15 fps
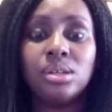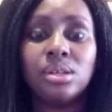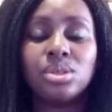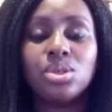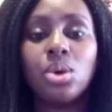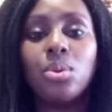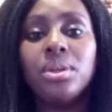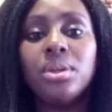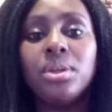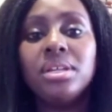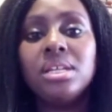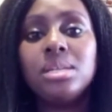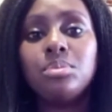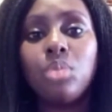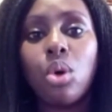So we
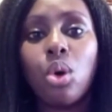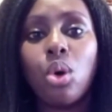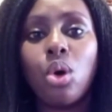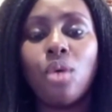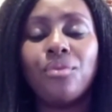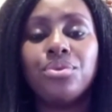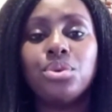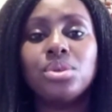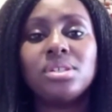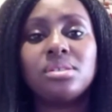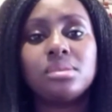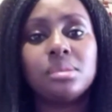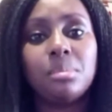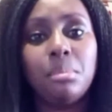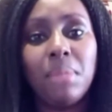need more of
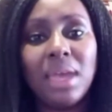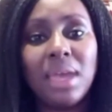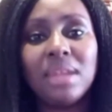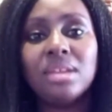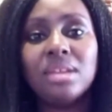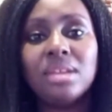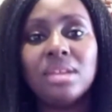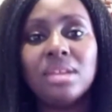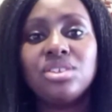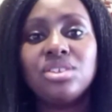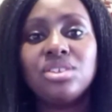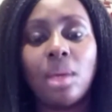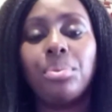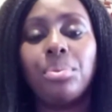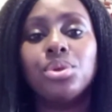those men
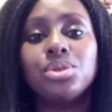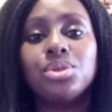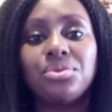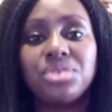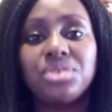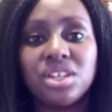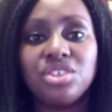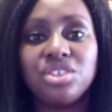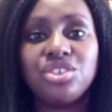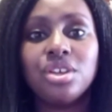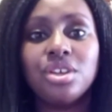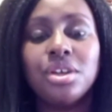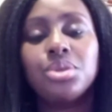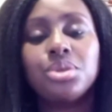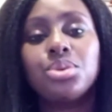champions of change
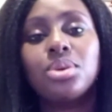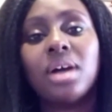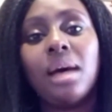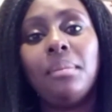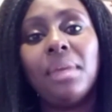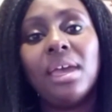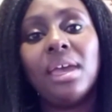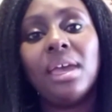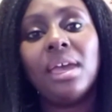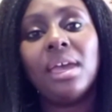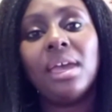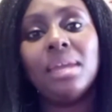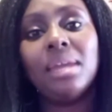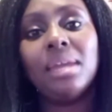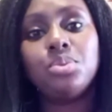to come and to
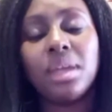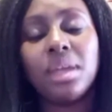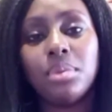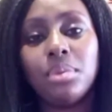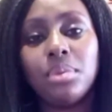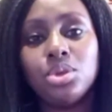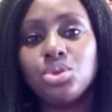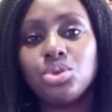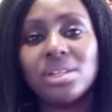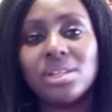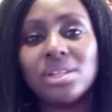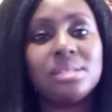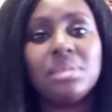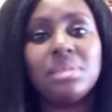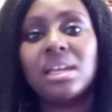be able to just
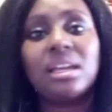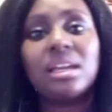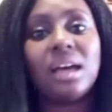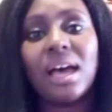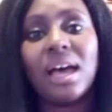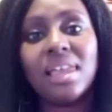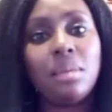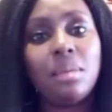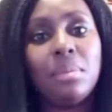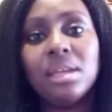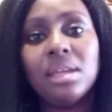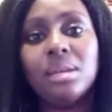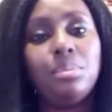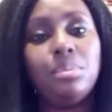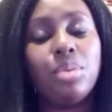make other
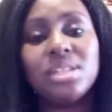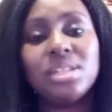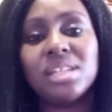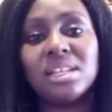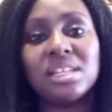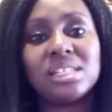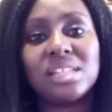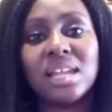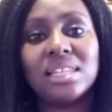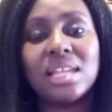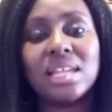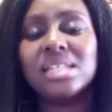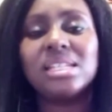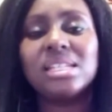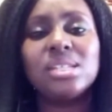men, boys understand
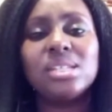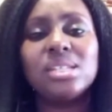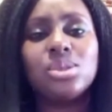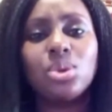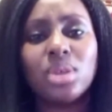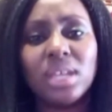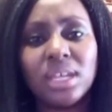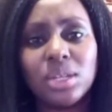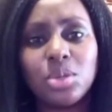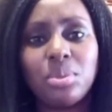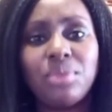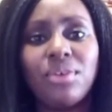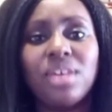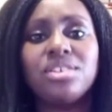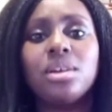that it is okay to be
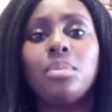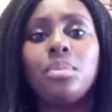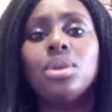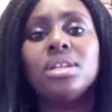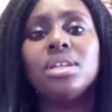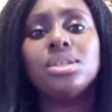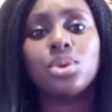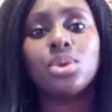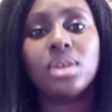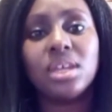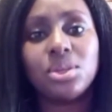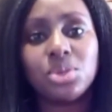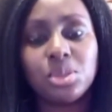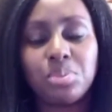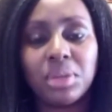vulnerable. It's okay
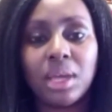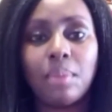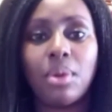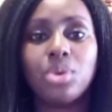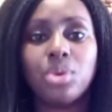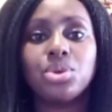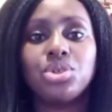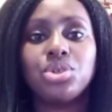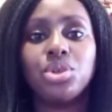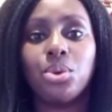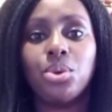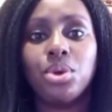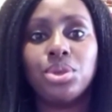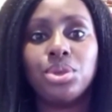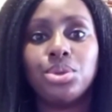to speak about what you're
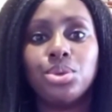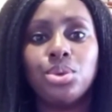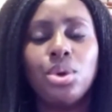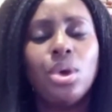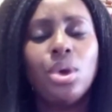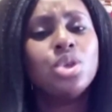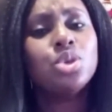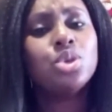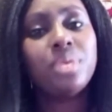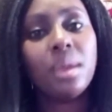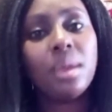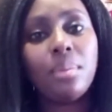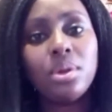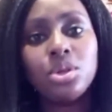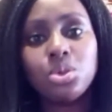going through, to
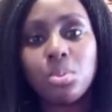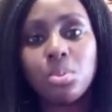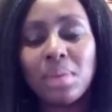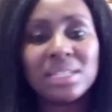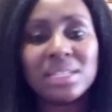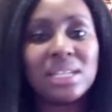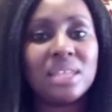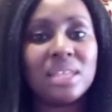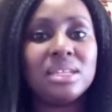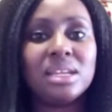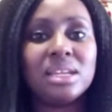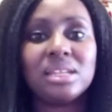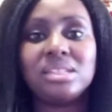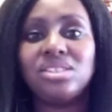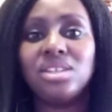be able to mentor the
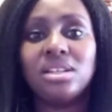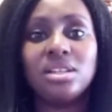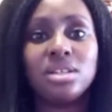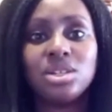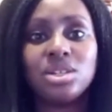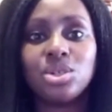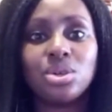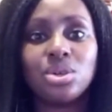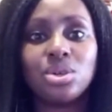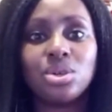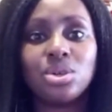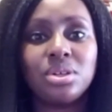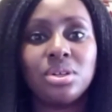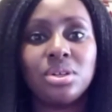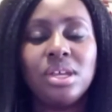next
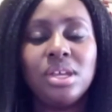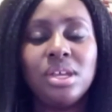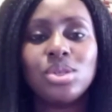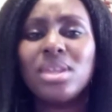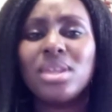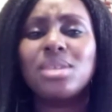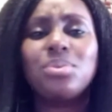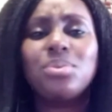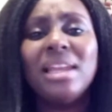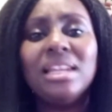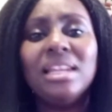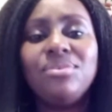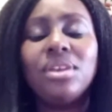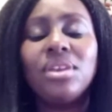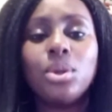generation so that we are
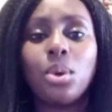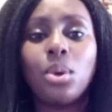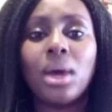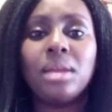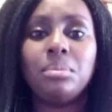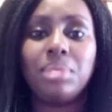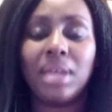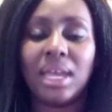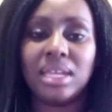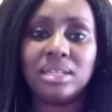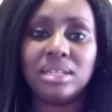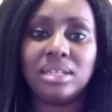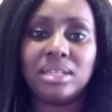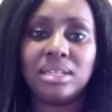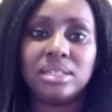leaving no one
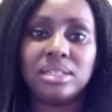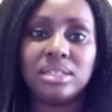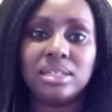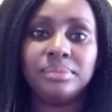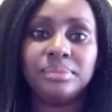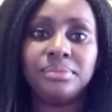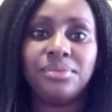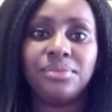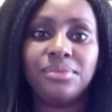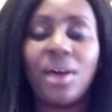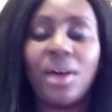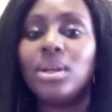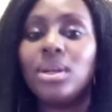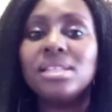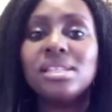behind.
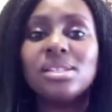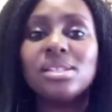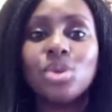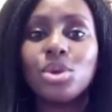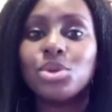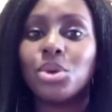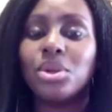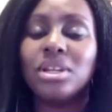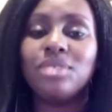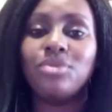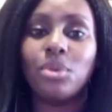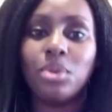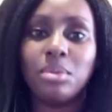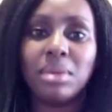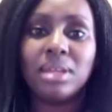Violence is not only for
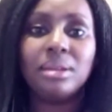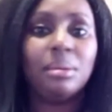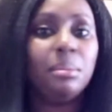women.